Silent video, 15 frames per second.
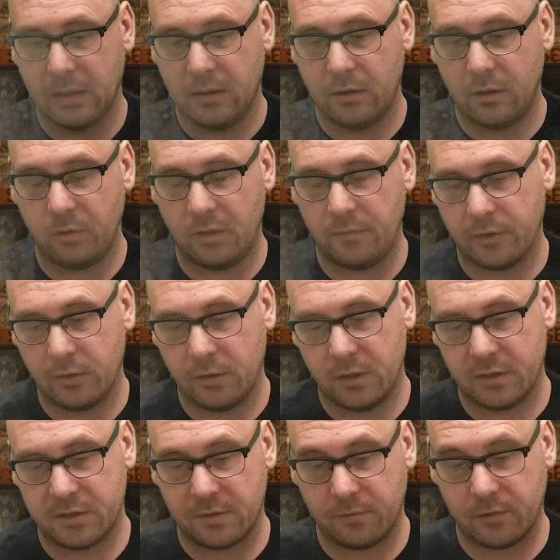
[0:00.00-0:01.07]
Now what have I got in
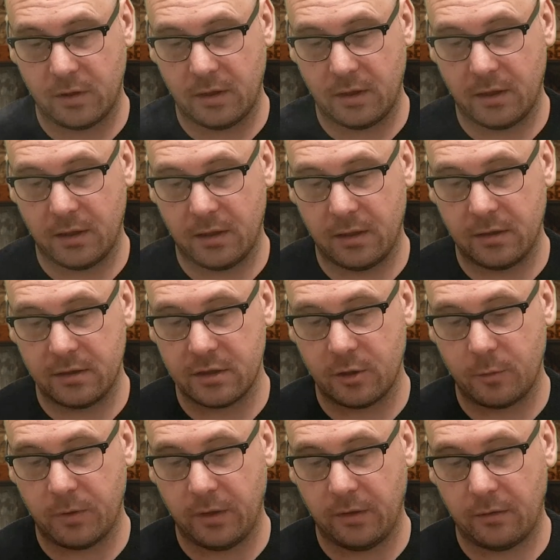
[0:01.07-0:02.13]
this? I've got the
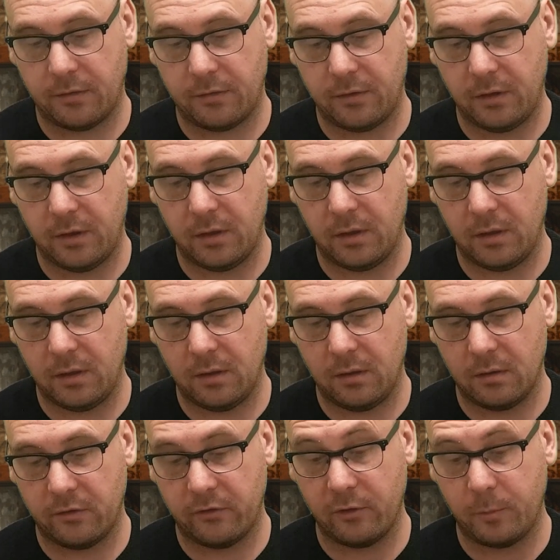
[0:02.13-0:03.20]

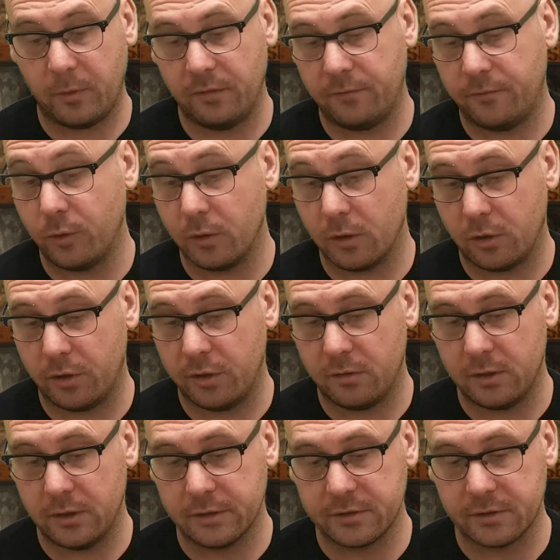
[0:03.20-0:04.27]
0.4 coil
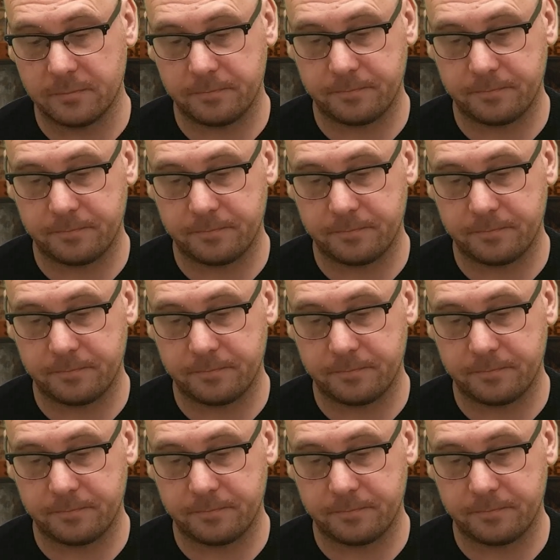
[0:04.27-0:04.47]
in this